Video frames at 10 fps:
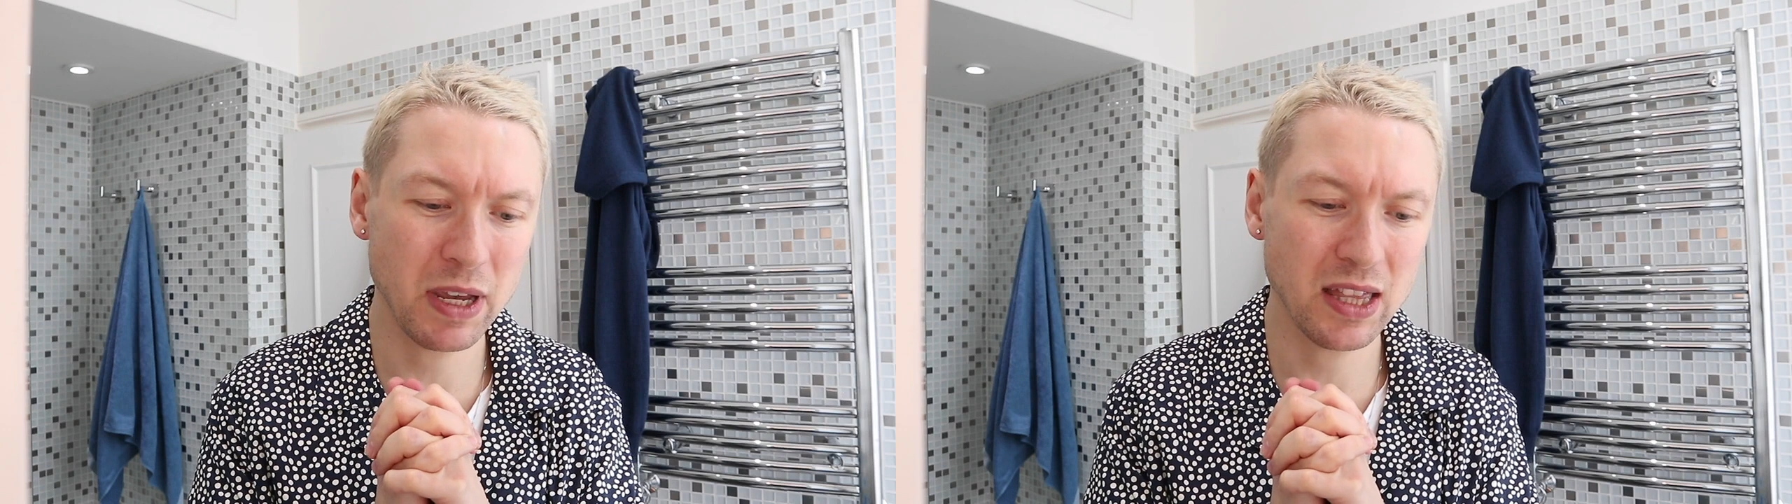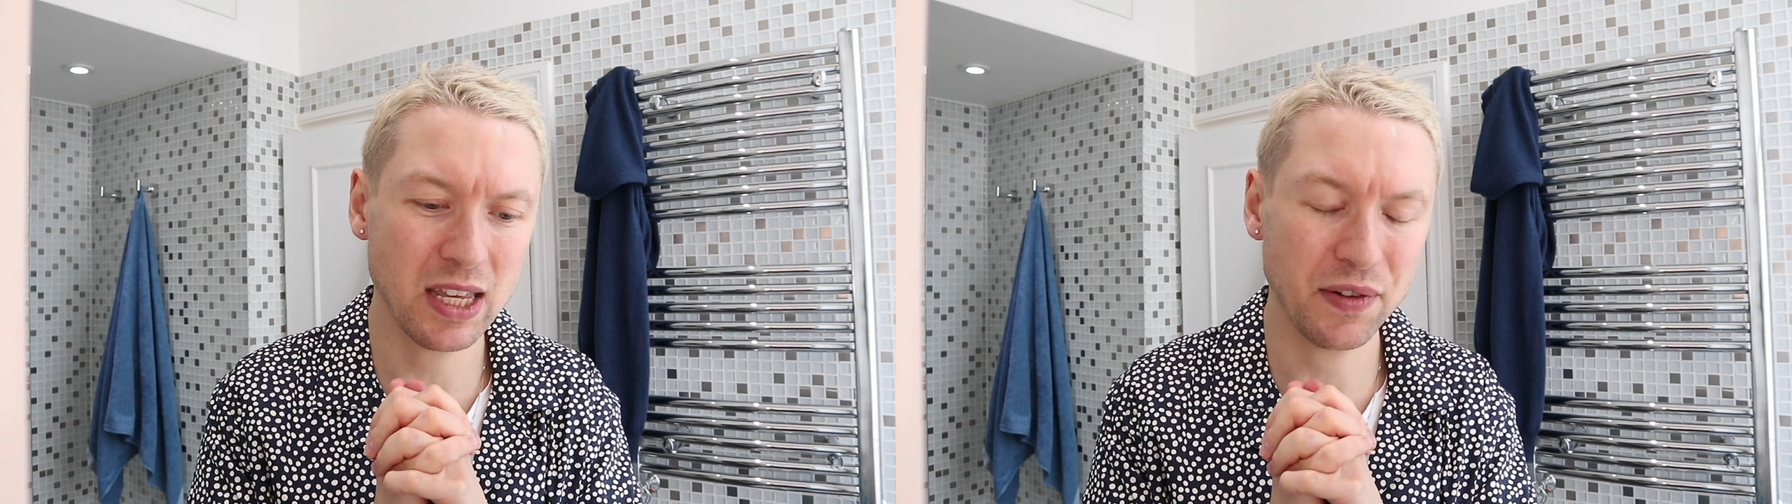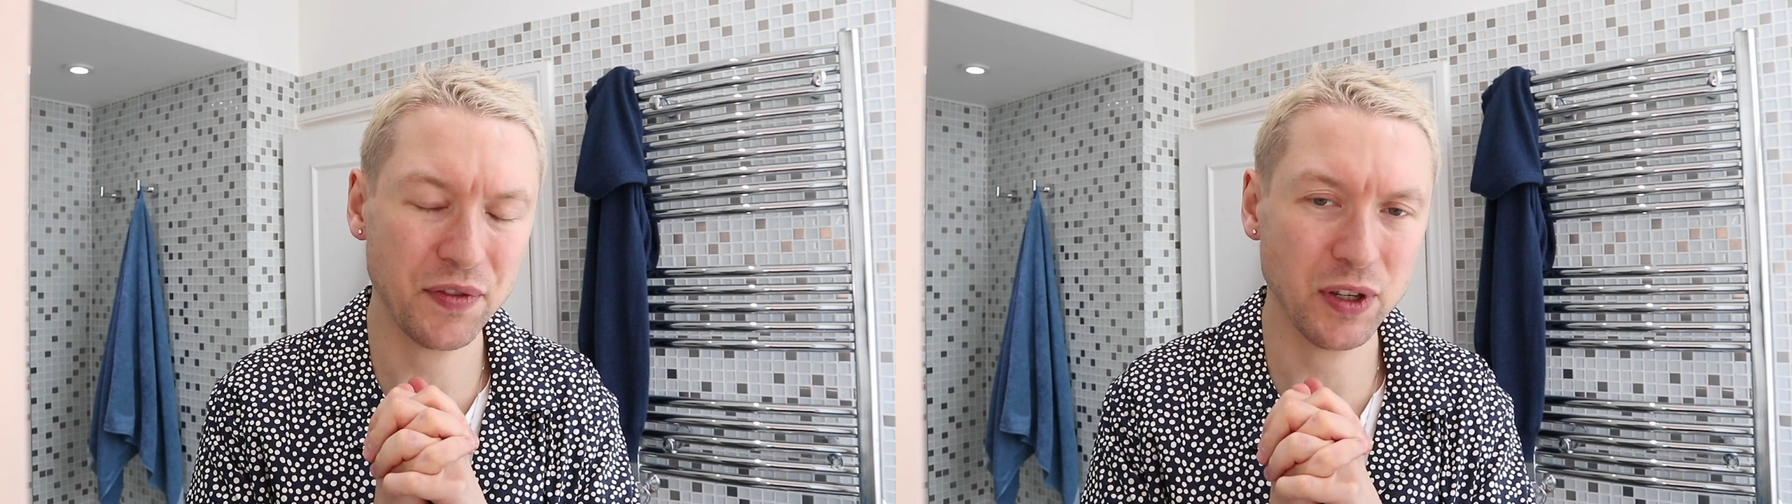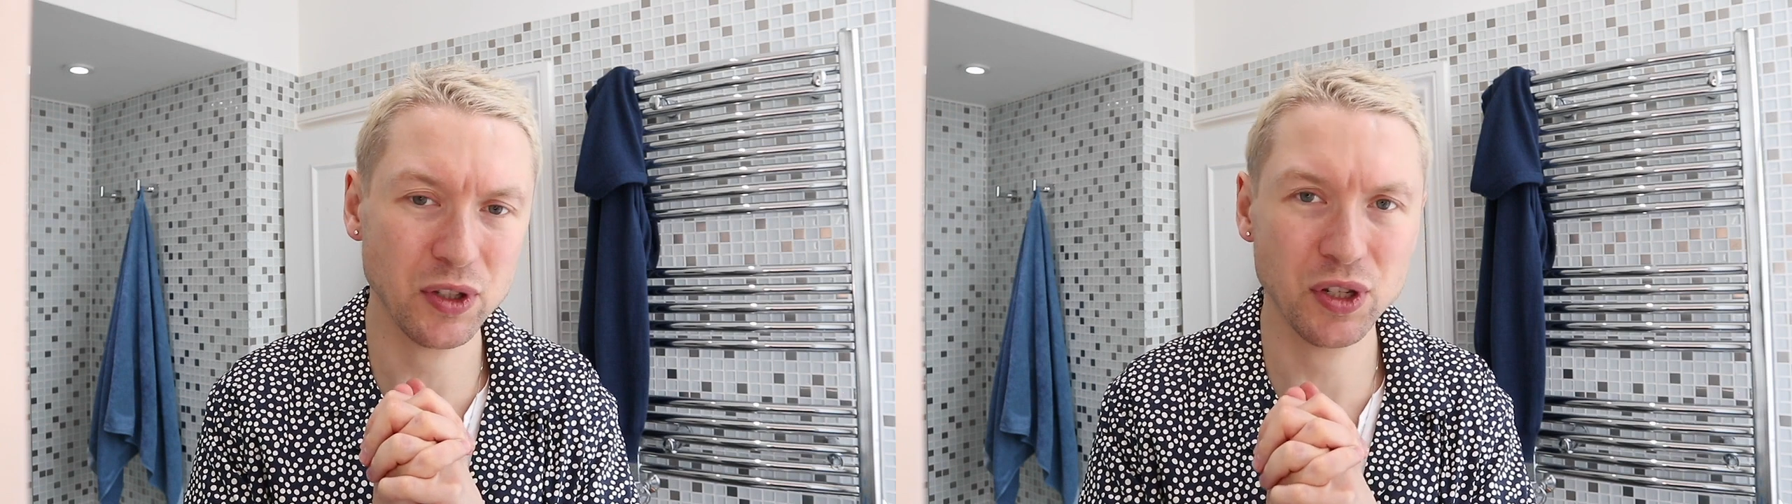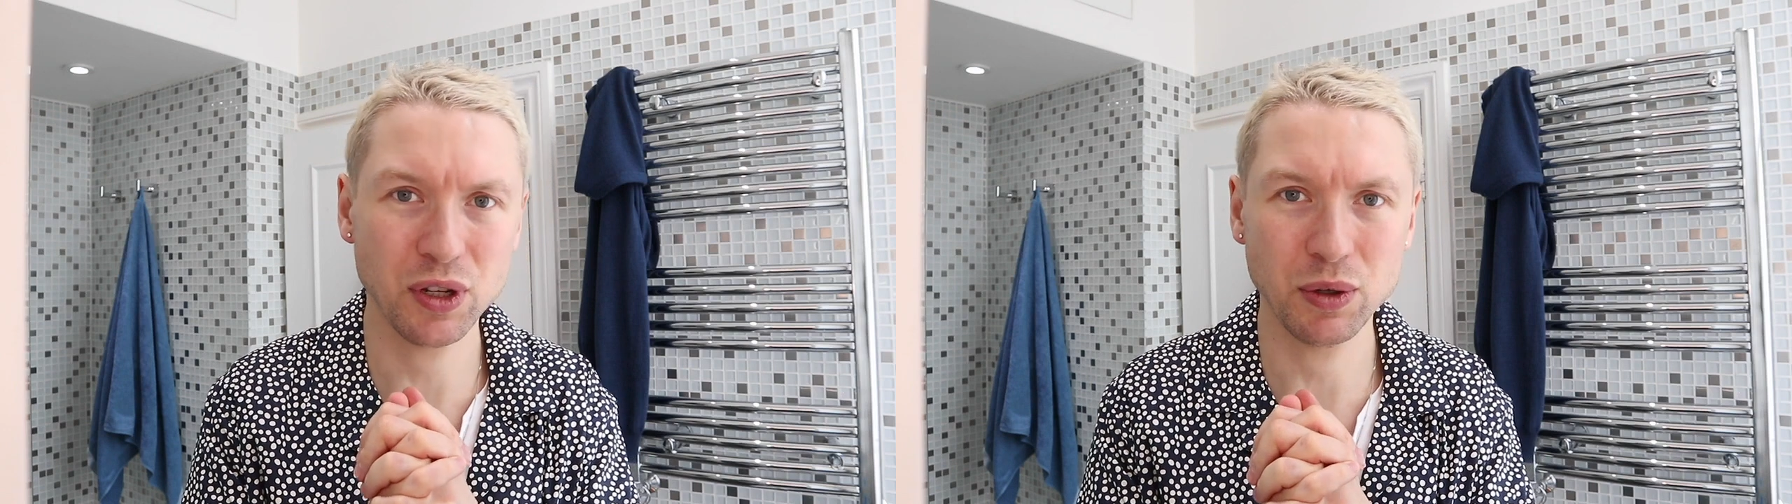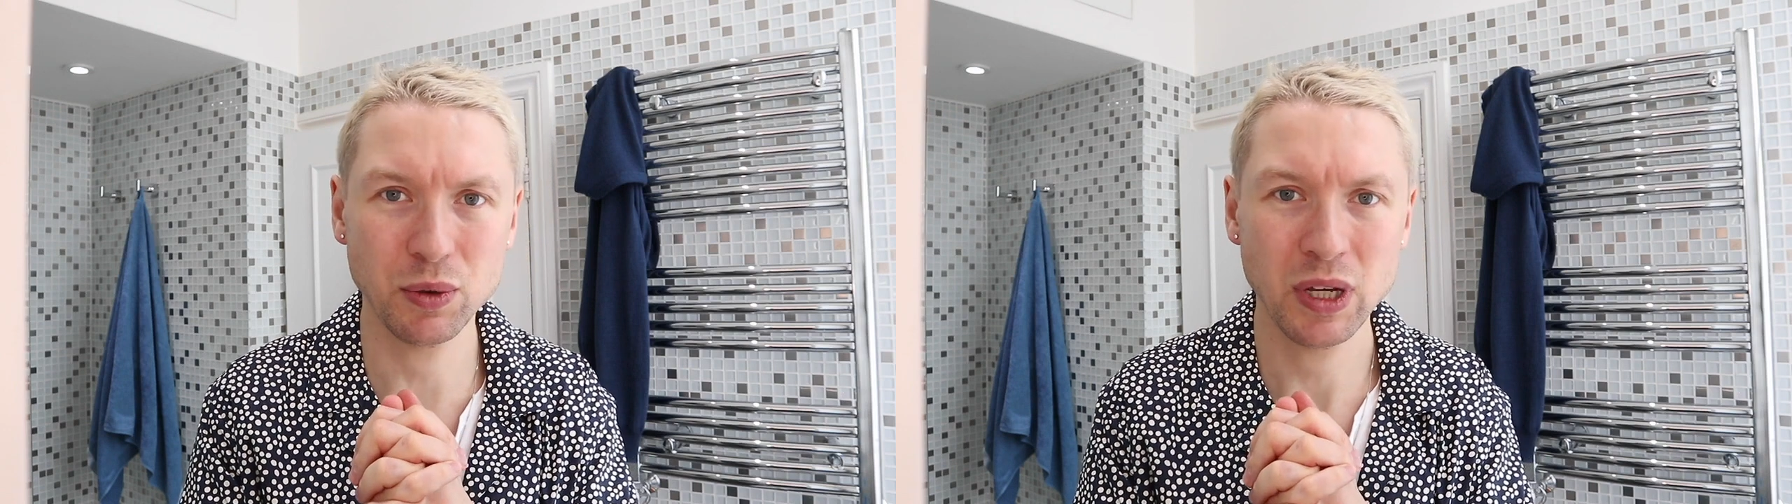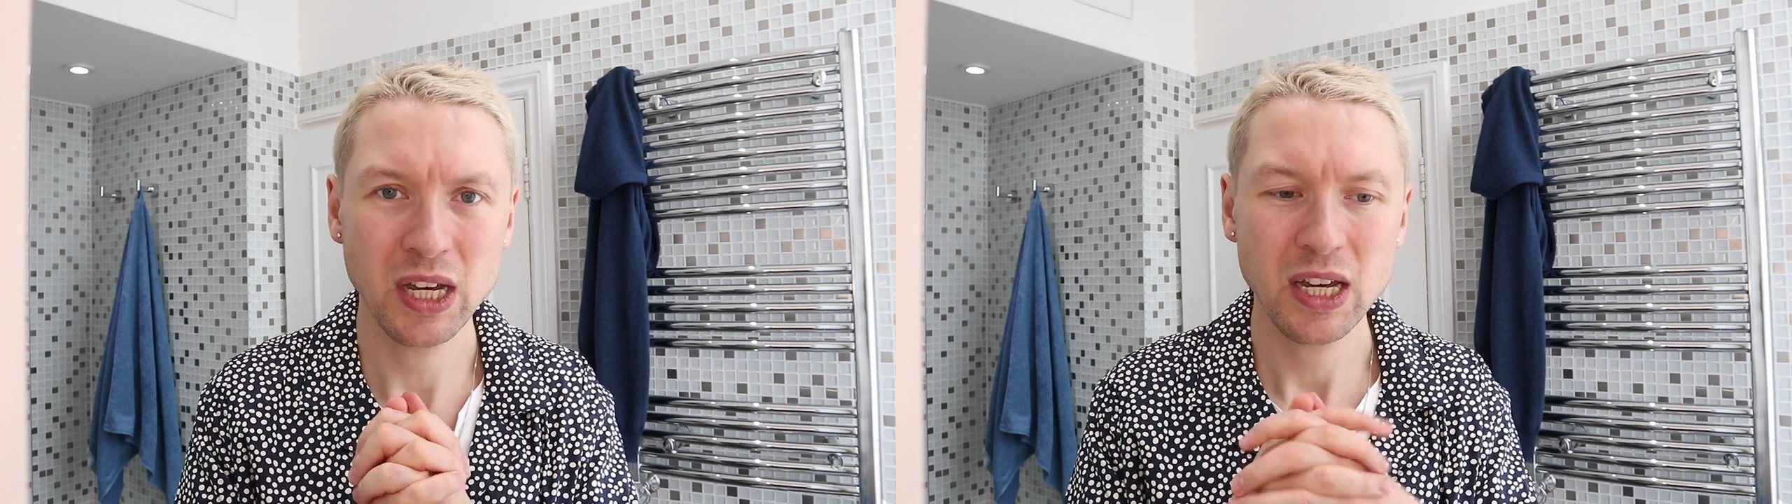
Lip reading: make the effort to